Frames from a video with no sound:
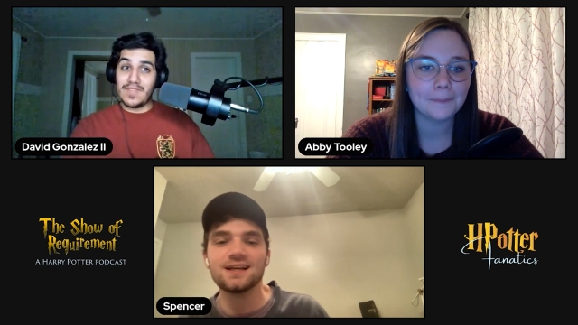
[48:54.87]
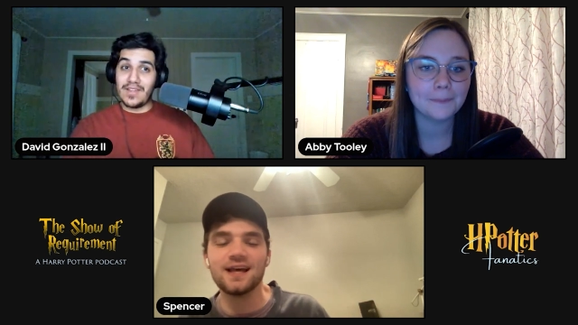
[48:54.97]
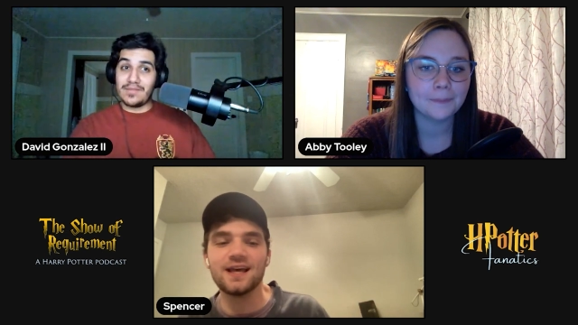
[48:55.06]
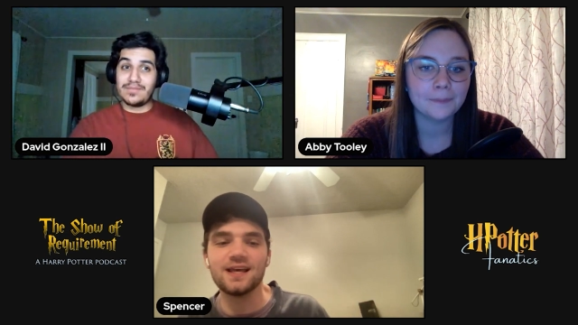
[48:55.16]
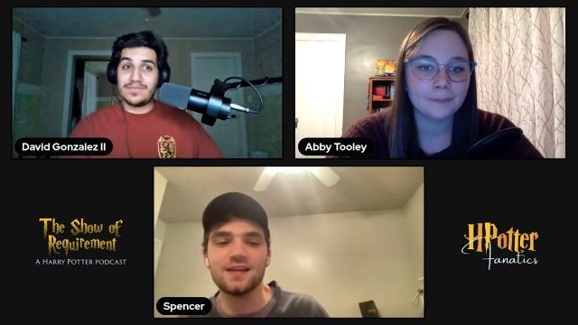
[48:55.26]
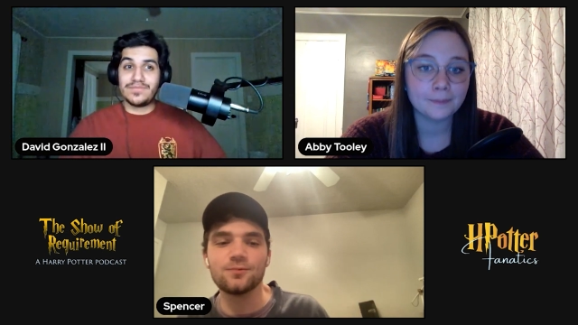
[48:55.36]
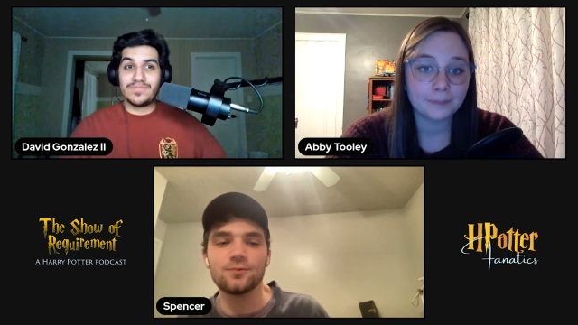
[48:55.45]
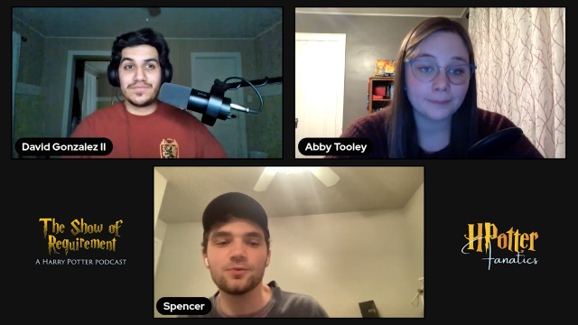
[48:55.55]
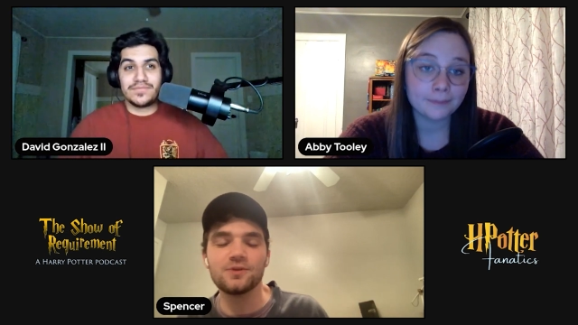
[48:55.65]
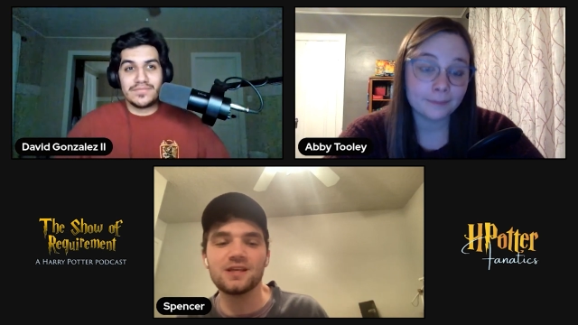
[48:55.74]
Speaker 1: Yeah. And
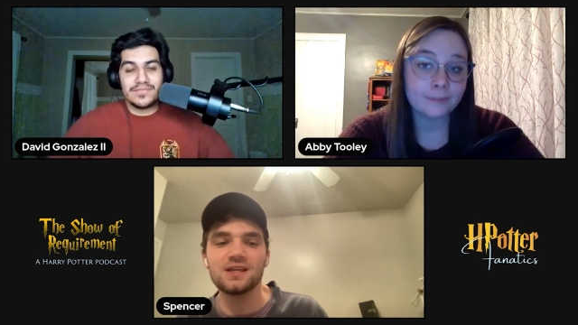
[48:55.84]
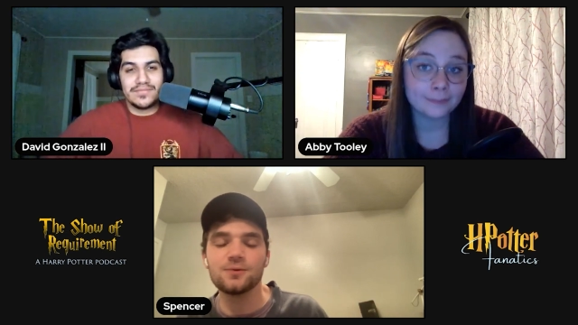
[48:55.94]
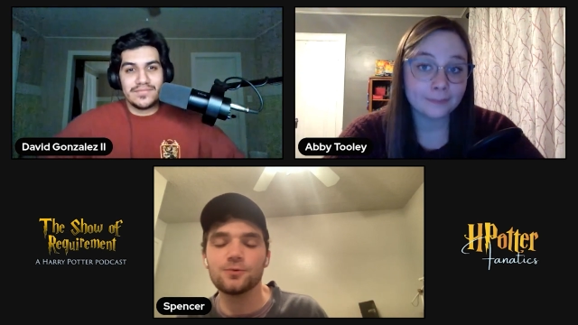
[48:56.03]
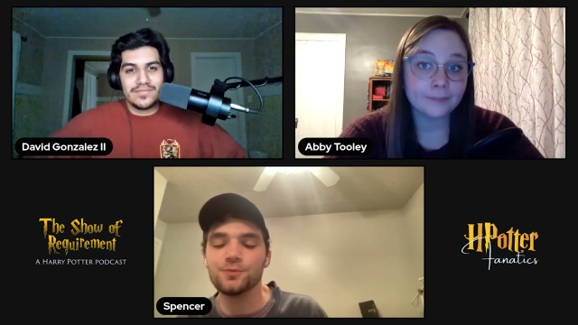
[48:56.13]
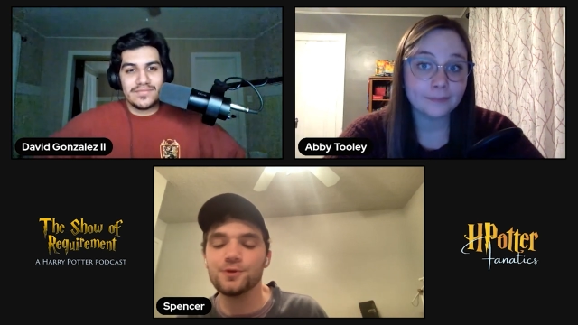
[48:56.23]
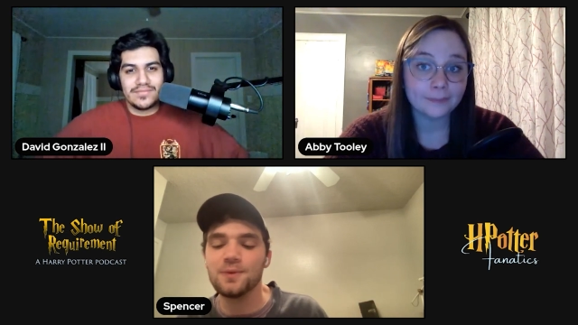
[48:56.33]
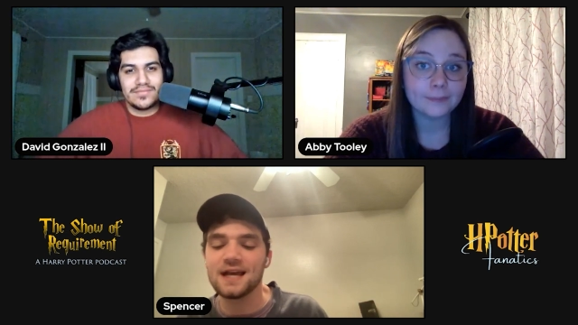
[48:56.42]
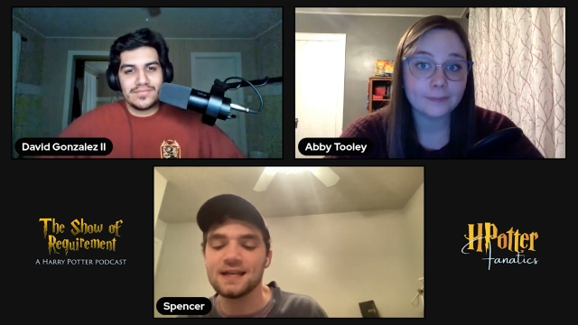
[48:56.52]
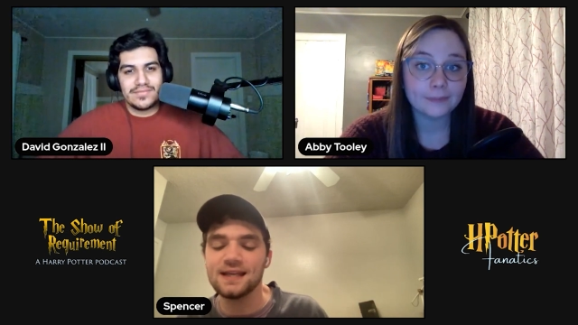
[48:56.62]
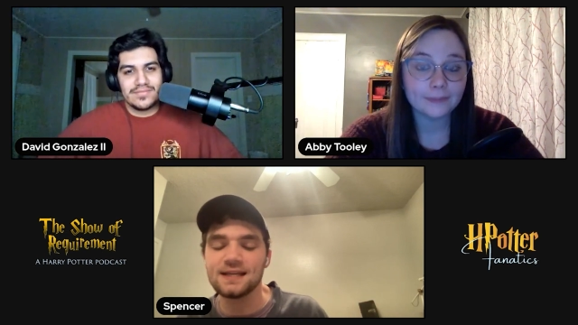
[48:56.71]
we'll be we'll be
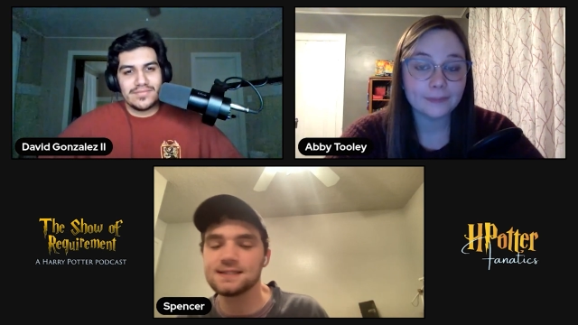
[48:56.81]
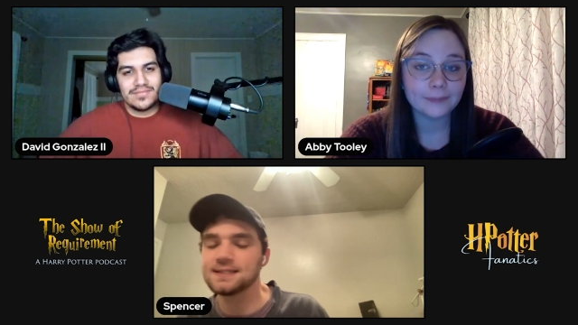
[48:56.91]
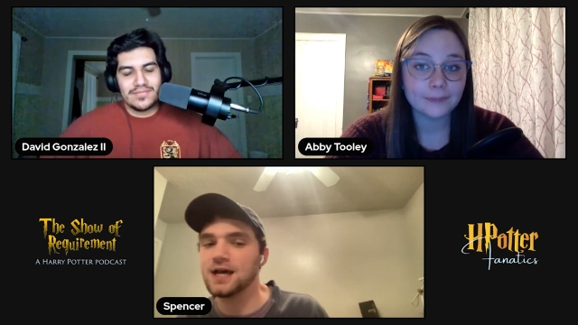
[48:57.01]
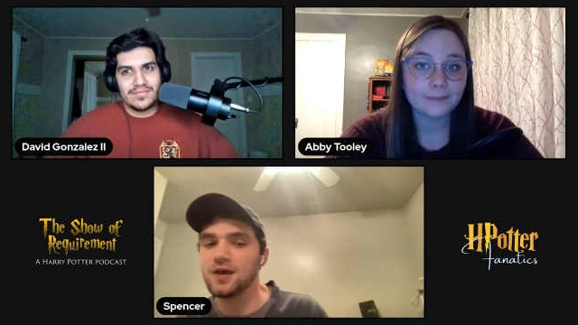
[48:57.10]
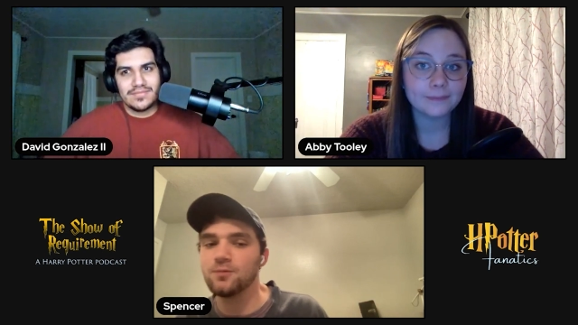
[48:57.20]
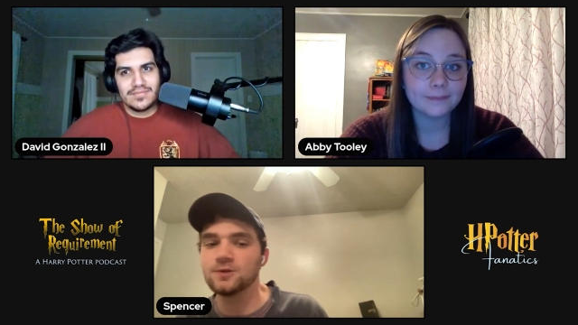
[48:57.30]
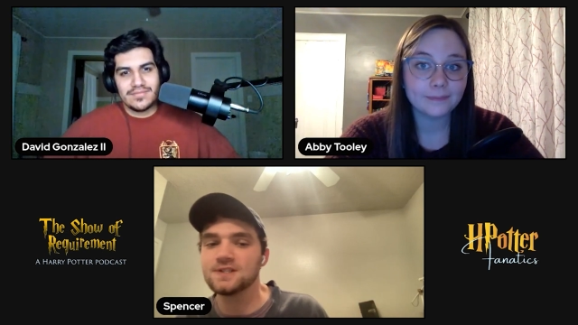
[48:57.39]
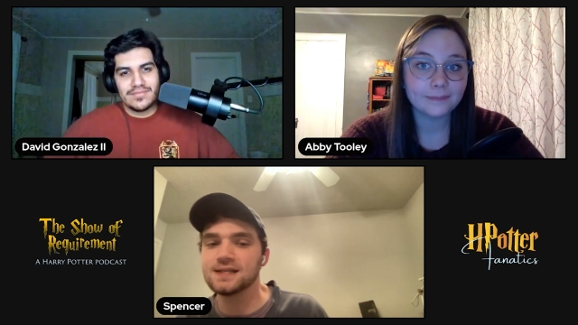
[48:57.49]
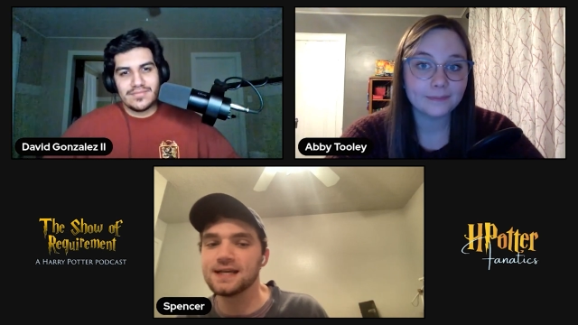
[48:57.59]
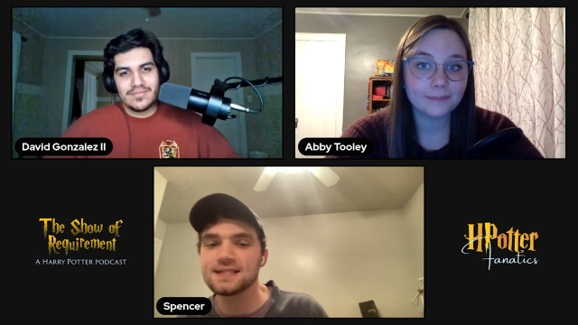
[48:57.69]
back next time.
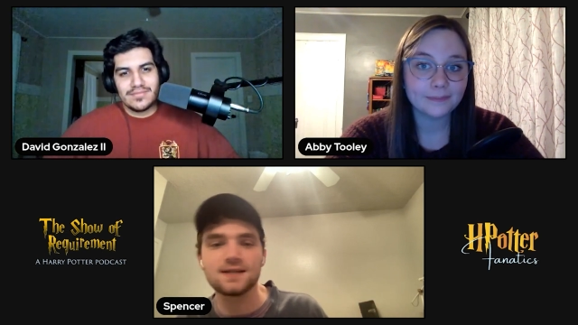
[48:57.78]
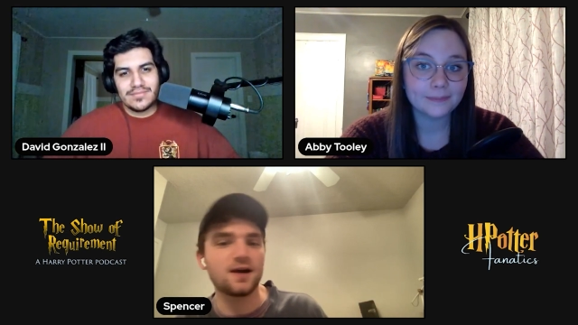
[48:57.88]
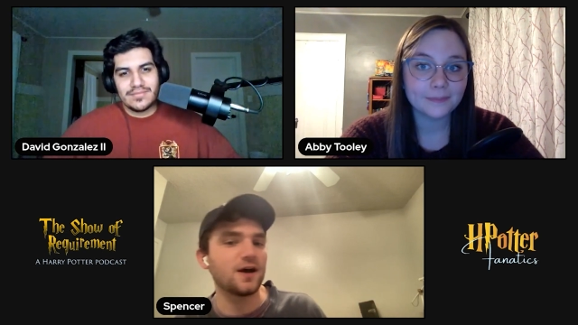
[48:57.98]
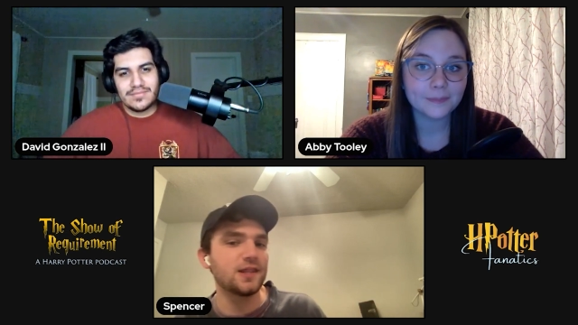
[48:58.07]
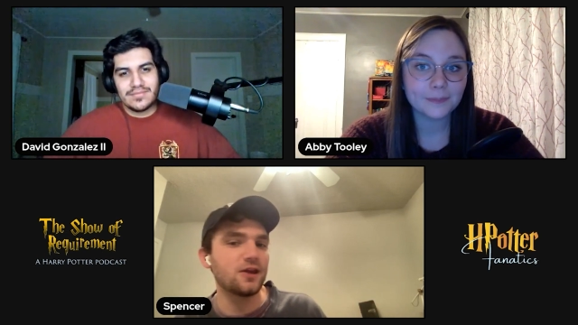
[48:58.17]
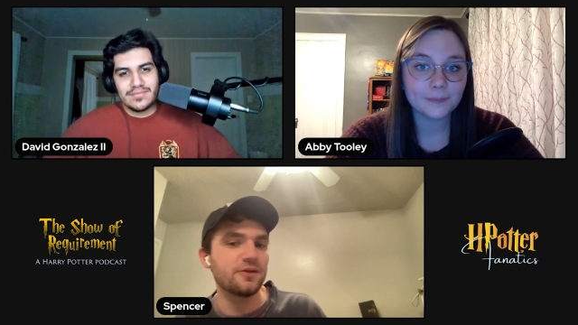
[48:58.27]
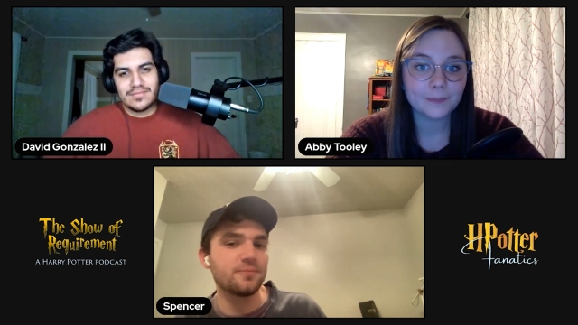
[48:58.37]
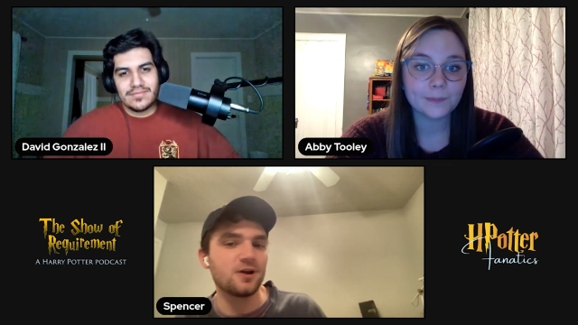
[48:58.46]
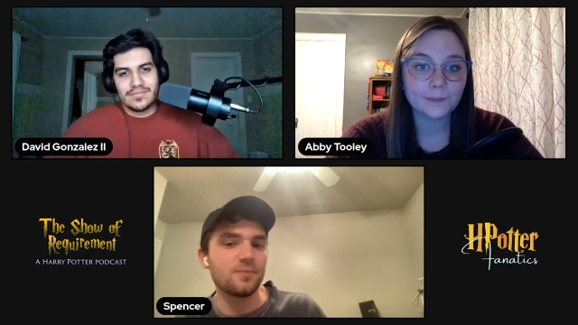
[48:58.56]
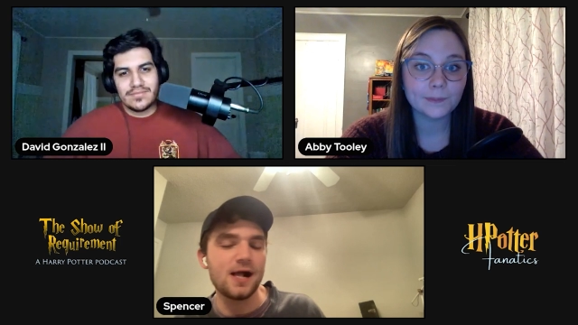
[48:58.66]
What's next on the Harry
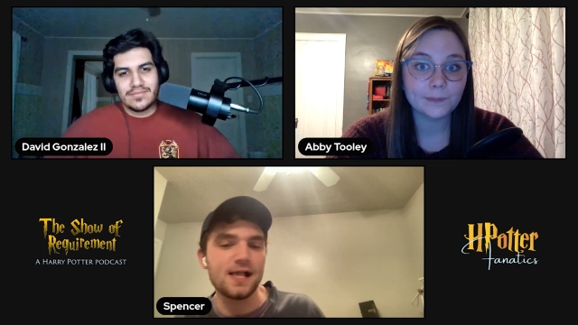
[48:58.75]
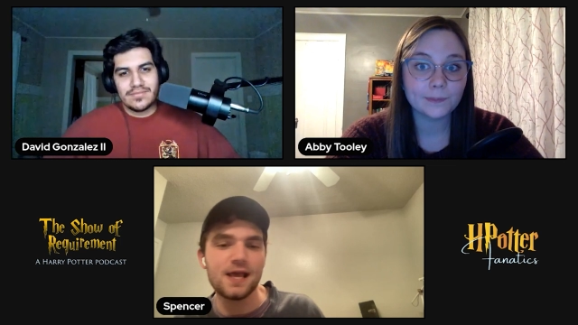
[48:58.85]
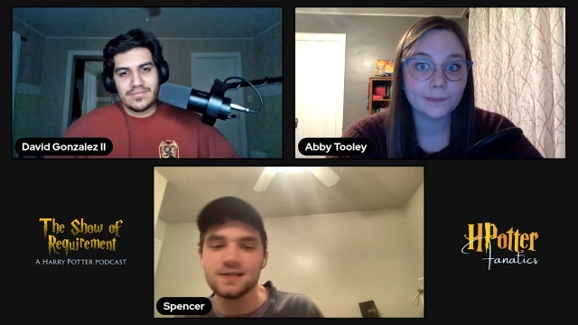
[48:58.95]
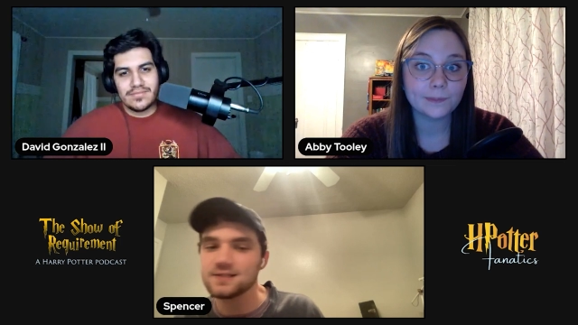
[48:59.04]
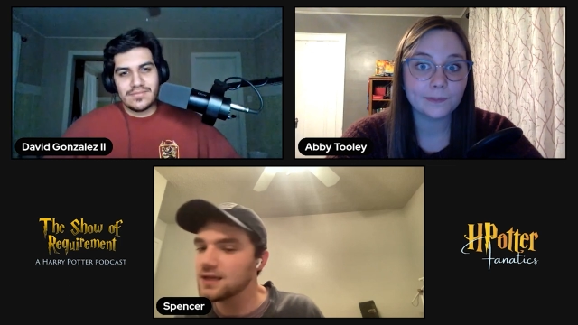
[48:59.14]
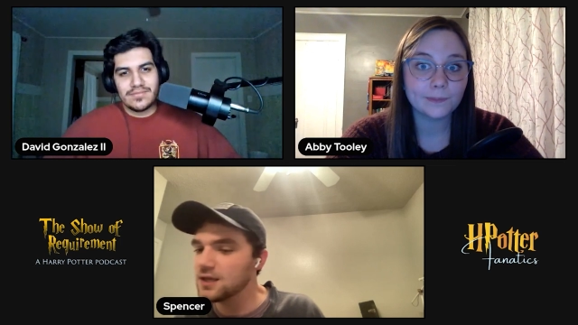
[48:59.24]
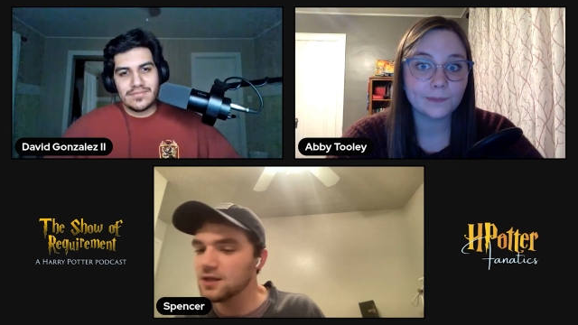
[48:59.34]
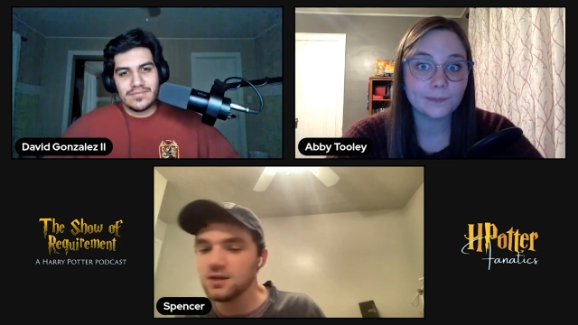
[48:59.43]
Potter podcast?